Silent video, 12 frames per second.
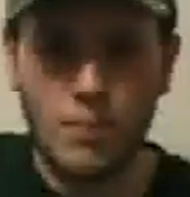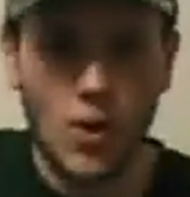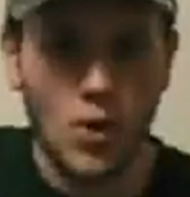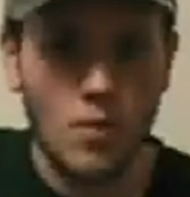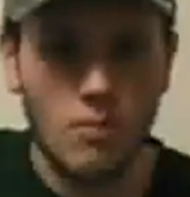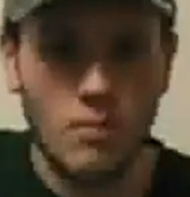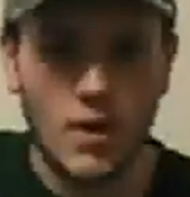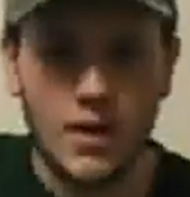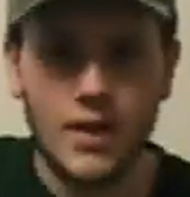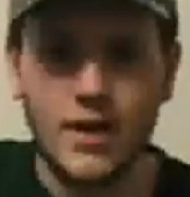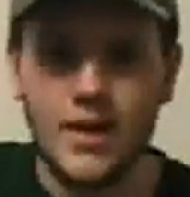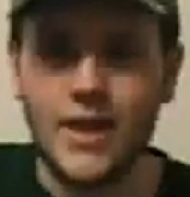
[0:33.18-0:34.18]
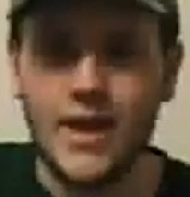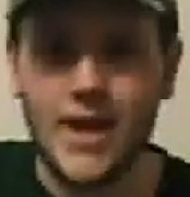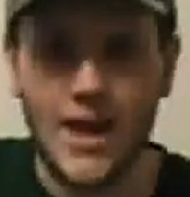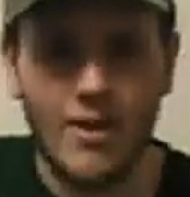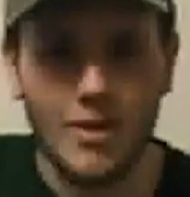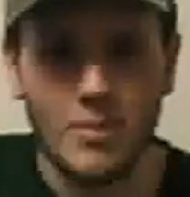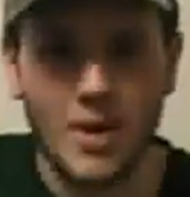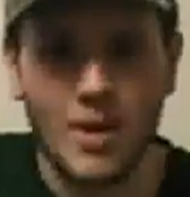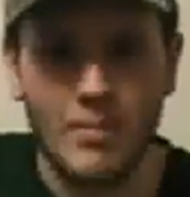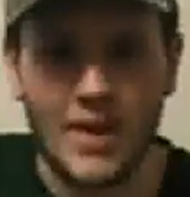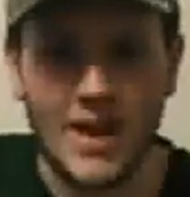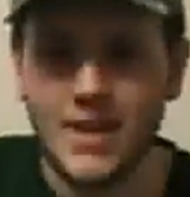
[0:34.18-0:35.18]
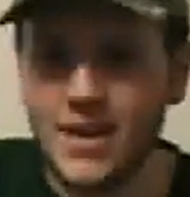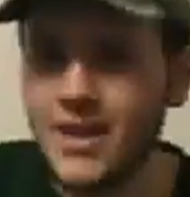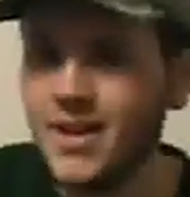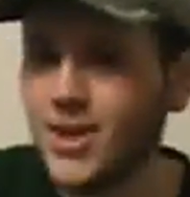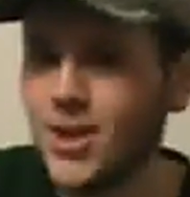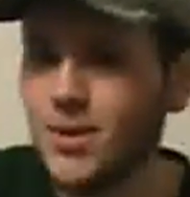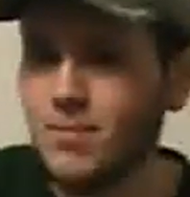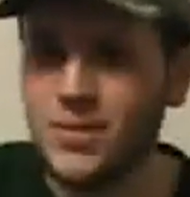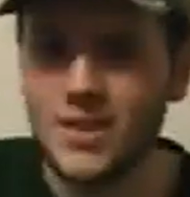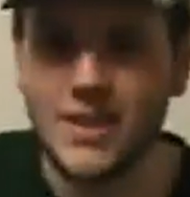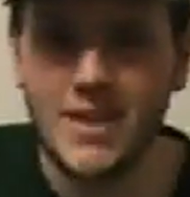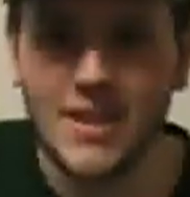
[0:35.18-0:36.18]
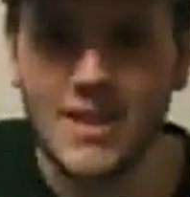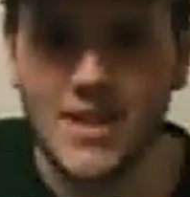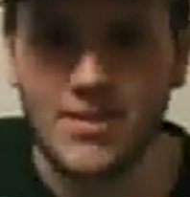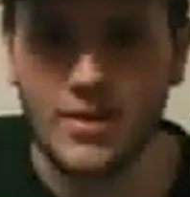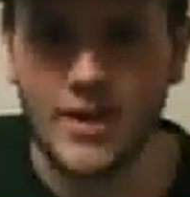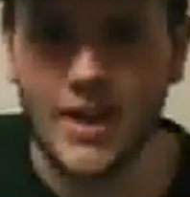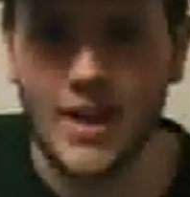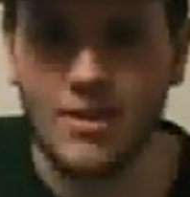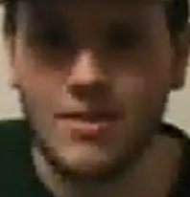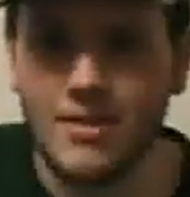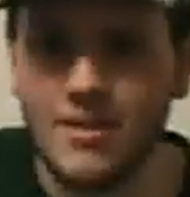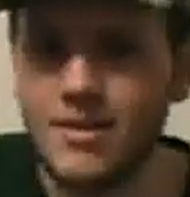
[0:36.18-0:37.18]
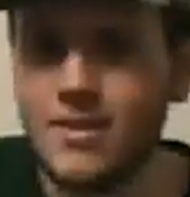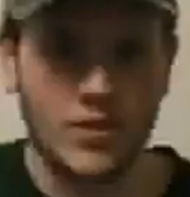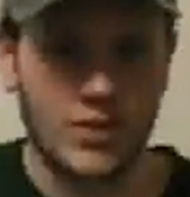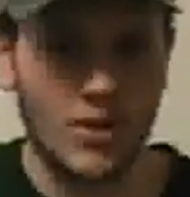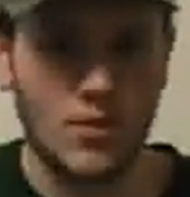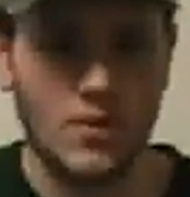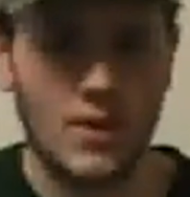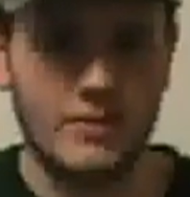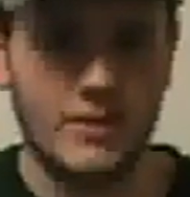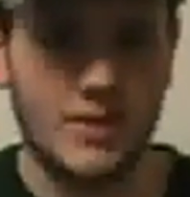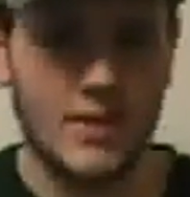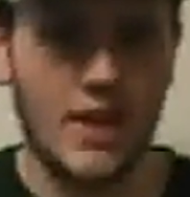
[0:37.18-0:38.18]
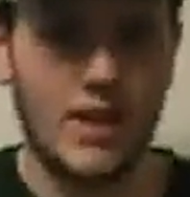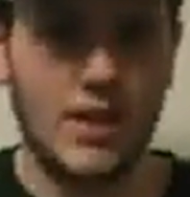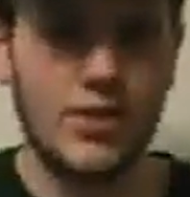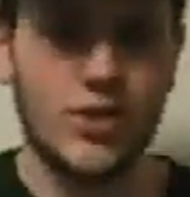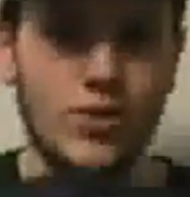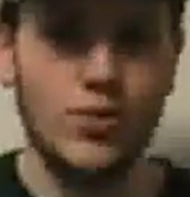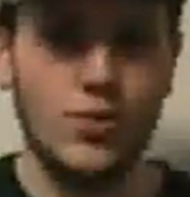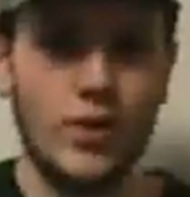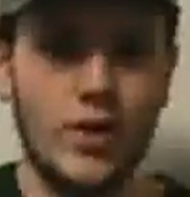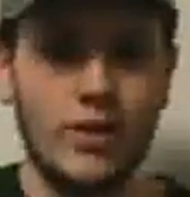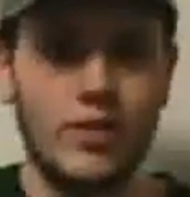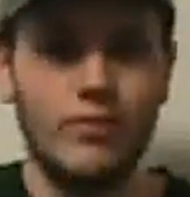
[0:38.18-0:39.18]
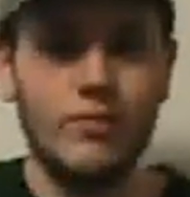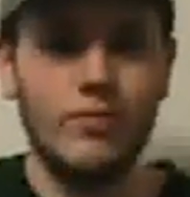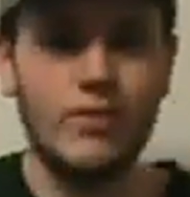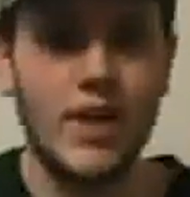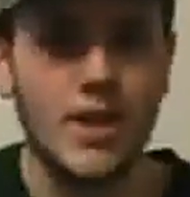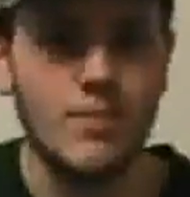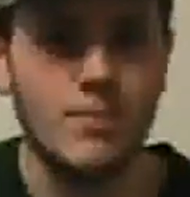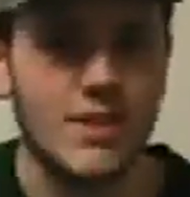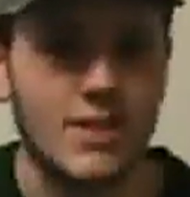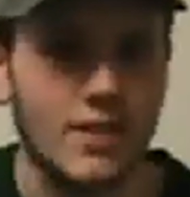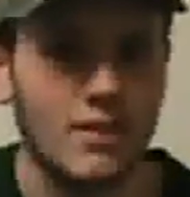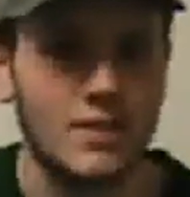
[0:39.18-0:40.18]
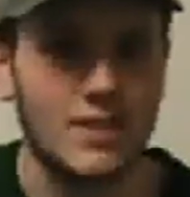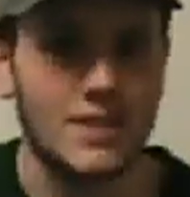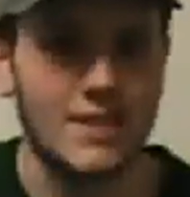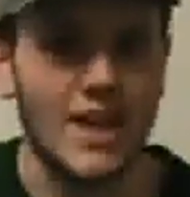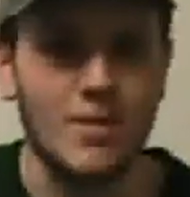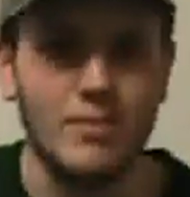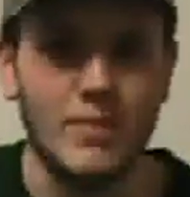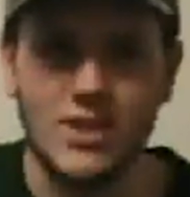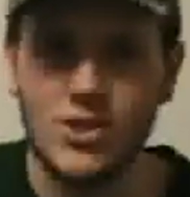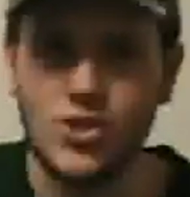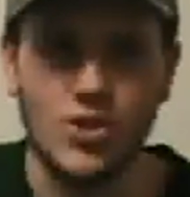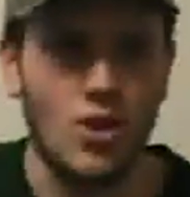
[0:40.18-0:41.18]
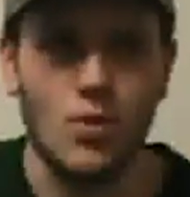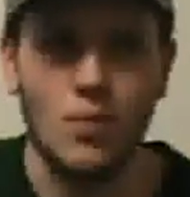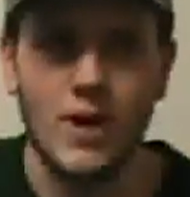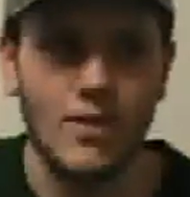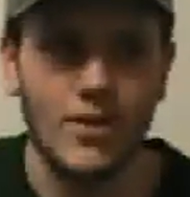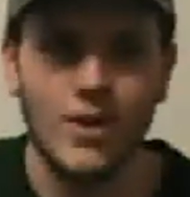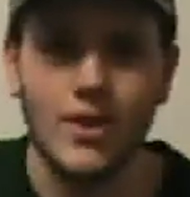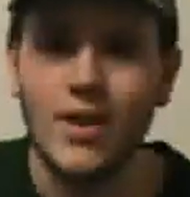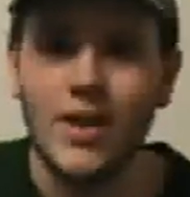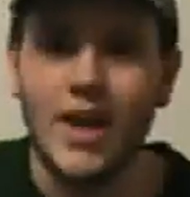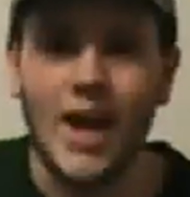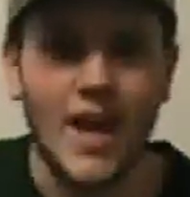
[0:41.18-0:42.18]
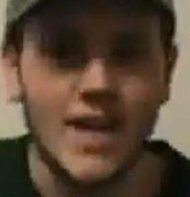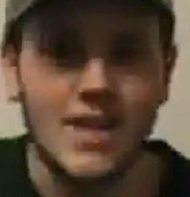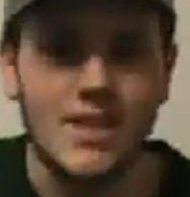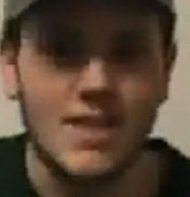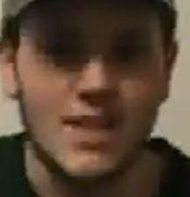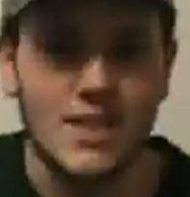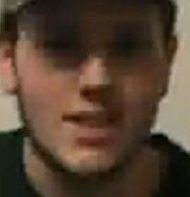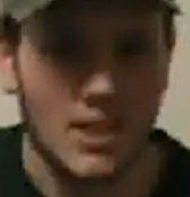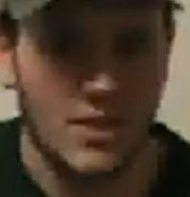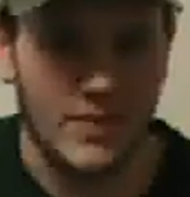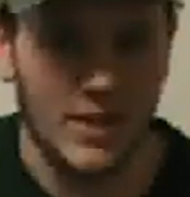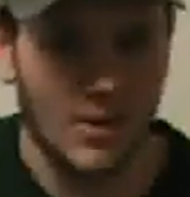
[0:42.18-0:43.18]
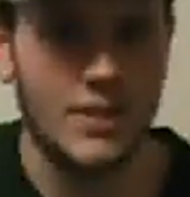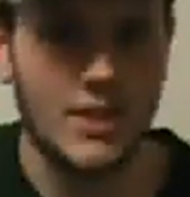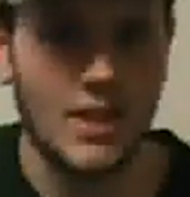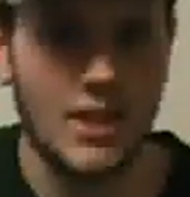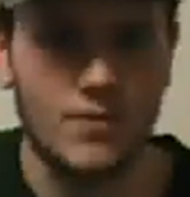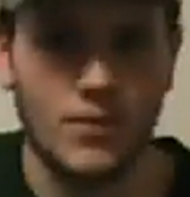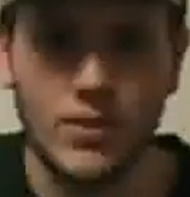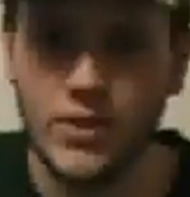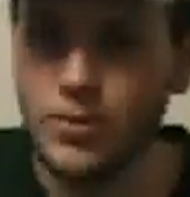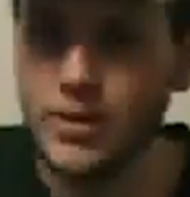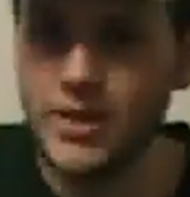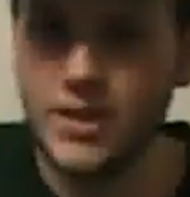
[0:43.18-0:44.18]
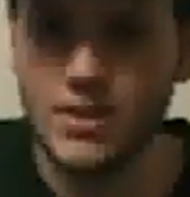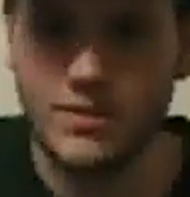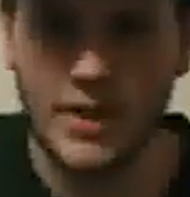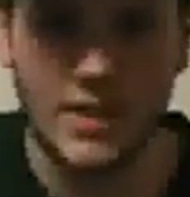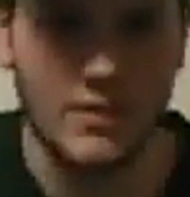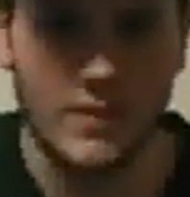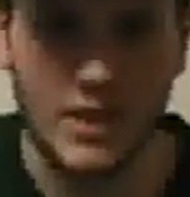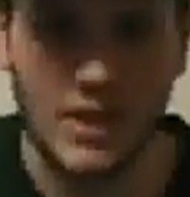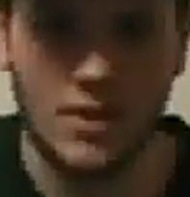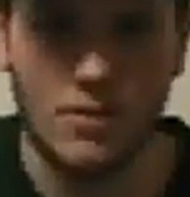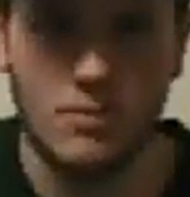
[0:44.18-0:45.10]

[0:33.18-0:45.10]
Boom. Now I'm on my bed. Completely different now. So I've decided to name this little segment, show, whatever, NDTV, which stands for Norty's Direct to Video.